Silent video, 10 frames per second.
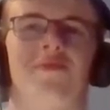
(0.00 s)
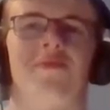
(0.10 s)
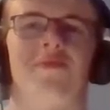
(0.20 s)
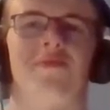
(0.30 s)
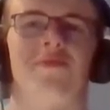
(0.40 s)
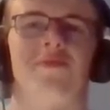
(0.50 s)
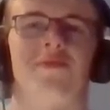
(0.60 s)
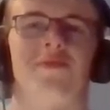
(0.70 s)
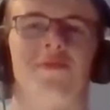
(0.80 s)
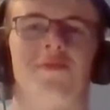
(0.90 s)

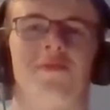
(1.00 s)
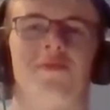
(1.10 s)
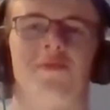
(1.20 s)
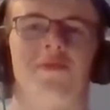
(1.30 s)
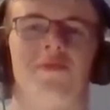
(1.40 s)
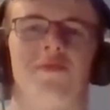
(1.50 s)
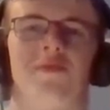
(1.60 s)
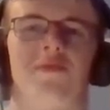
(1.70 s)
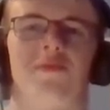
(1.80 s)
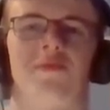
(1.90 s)

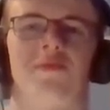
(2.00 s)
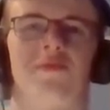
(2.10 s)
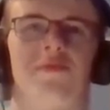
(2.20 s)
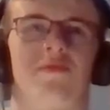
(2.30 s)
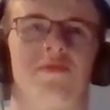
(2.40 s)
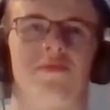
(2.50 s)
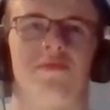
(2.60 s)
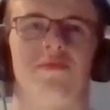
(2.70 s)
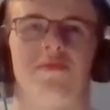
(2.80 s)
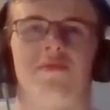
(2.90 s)

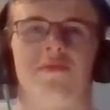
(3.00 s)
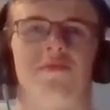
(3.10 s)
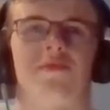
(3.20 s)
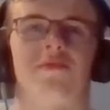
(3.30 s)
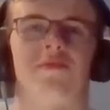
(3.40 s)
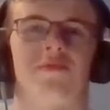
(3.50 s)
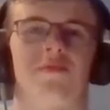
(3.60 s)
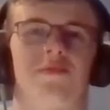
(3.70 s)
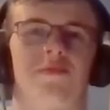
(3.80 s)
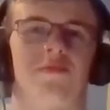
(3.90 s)

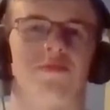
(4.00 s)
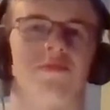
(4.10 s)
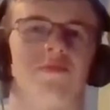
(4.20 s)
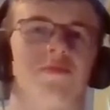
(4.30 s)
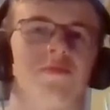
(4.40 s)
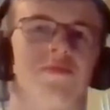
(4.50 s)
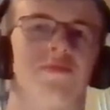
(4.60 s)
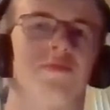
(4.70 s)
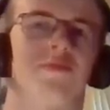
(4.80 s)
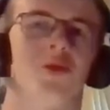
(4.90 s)

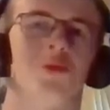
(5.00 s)
No words are spoken by the person on screen.